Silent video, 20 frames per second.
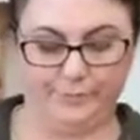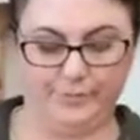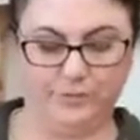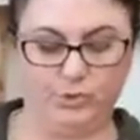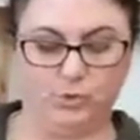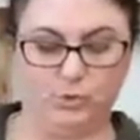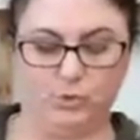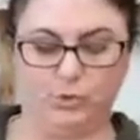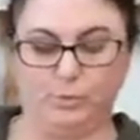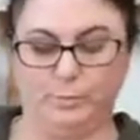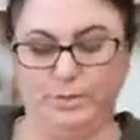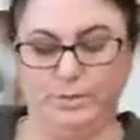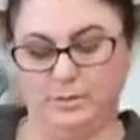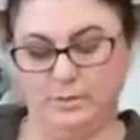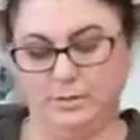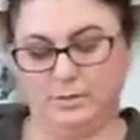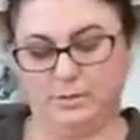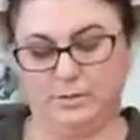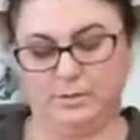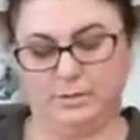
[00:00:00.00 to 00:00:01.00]
tube
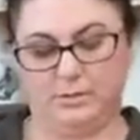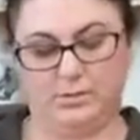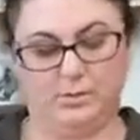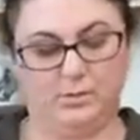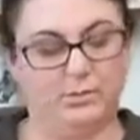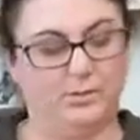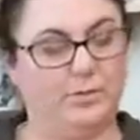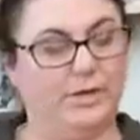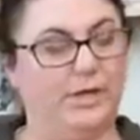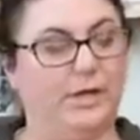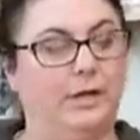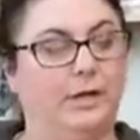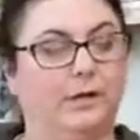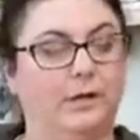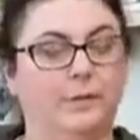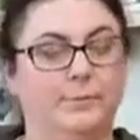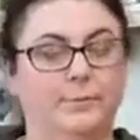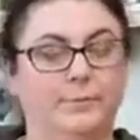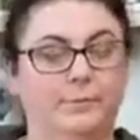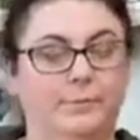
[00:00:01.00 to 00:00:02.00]
or ring
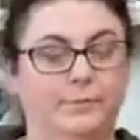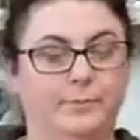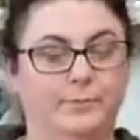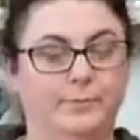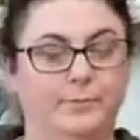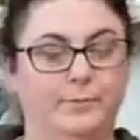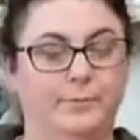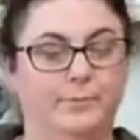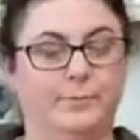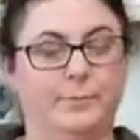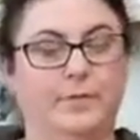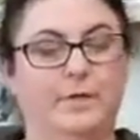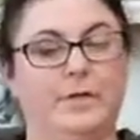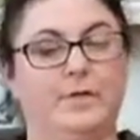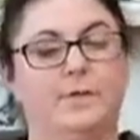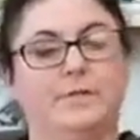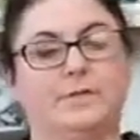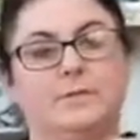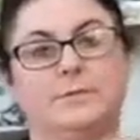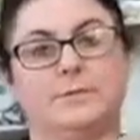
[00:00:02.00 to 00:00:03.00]
like
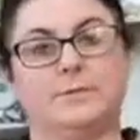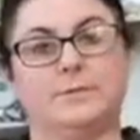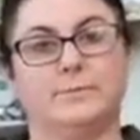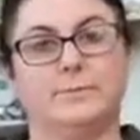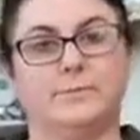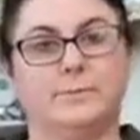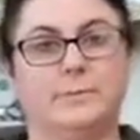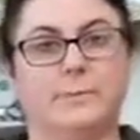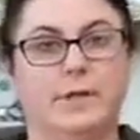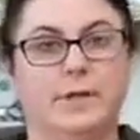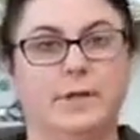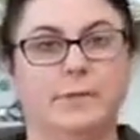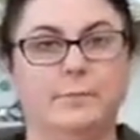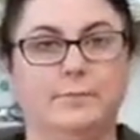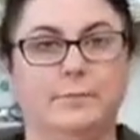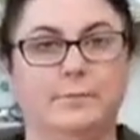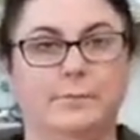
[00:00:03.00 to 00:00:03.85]
this. Okay.